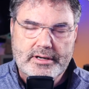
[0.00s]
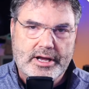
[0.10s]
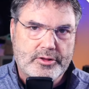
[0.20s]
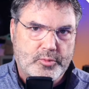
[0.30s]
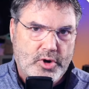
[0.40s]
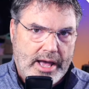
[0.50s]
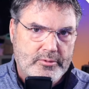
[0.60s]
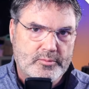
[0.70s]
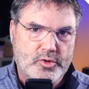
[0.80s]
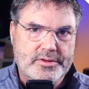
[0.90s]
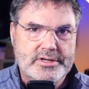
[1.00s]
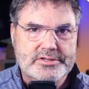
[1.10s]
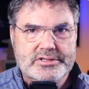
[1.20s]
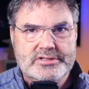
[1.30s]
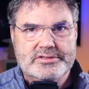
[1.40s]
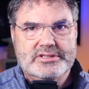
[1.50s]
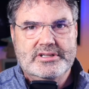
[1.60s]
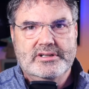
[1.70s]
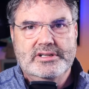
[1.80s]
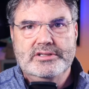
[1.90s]
Now the problem with this is this
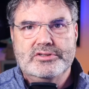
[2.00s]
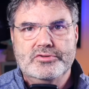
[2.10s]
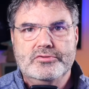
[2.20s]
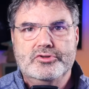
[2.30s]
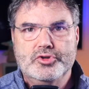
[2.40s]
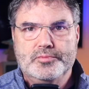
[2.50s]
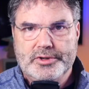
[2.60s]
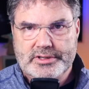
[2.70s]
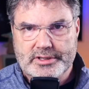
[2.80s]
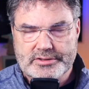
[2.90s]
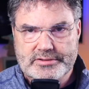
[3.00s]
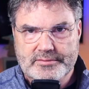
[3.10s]
can lead to duplicates.